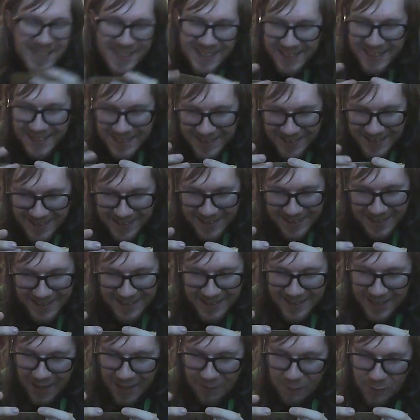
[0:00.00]

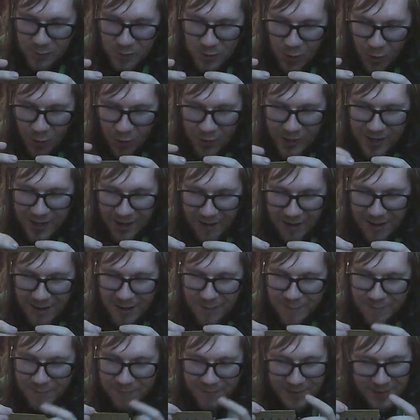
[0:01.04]
I'm sorry, I
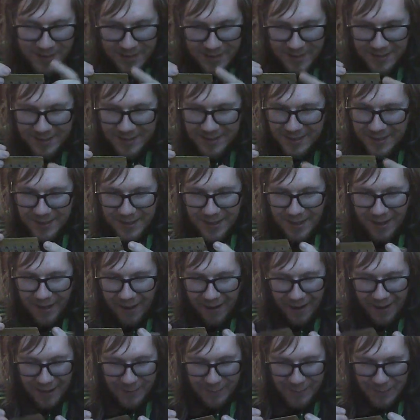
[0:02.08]
am
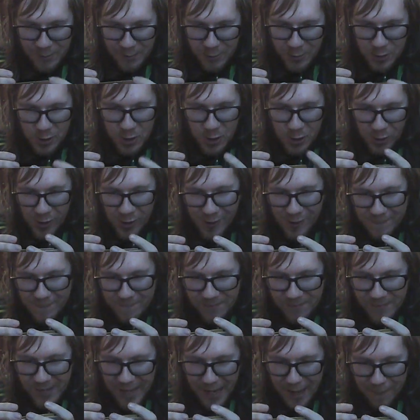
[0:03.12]
immature.
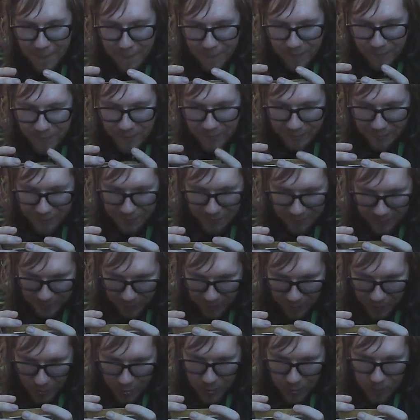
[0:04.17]
Yeah.
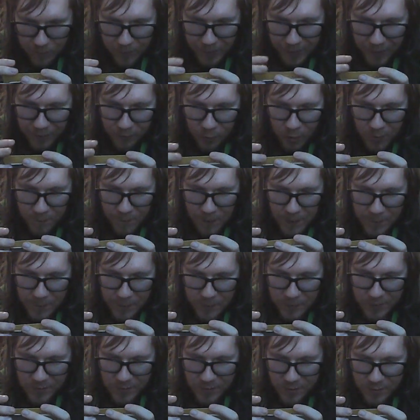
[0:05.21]
Play rock
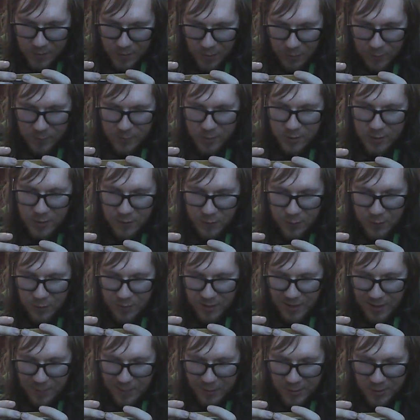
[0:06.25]
paper. So shuffle your
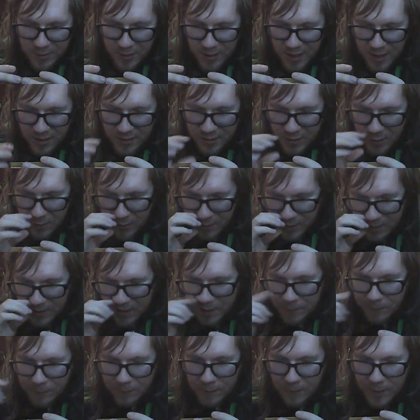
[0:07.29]
deck into the deck zone.
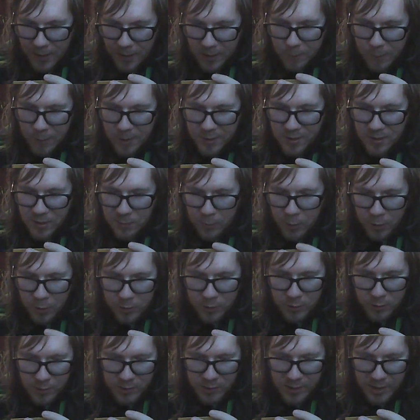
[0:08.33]
Then next, place top
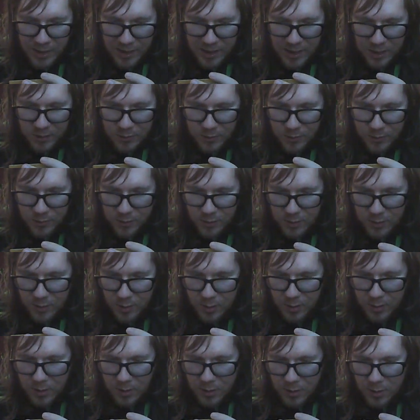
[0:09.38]
cards of your deck in
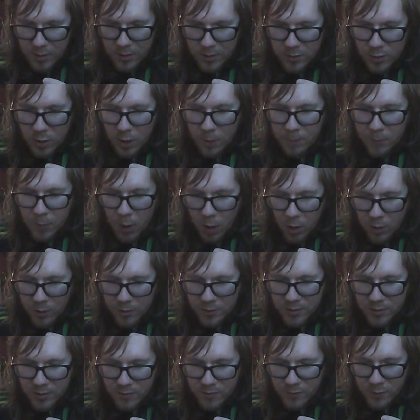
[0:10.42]
the top
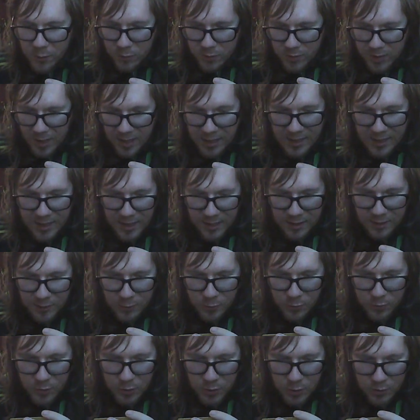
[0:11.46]
cards of your deck in
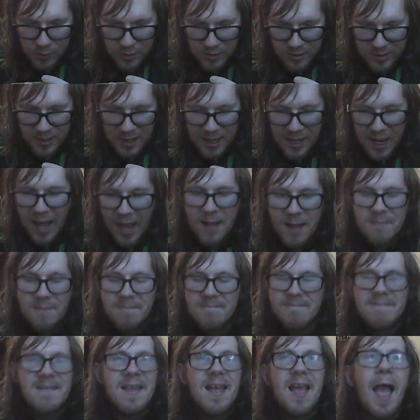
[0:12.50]
your security stack.
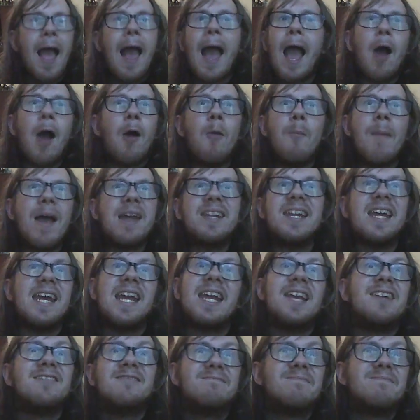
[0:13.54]
How many?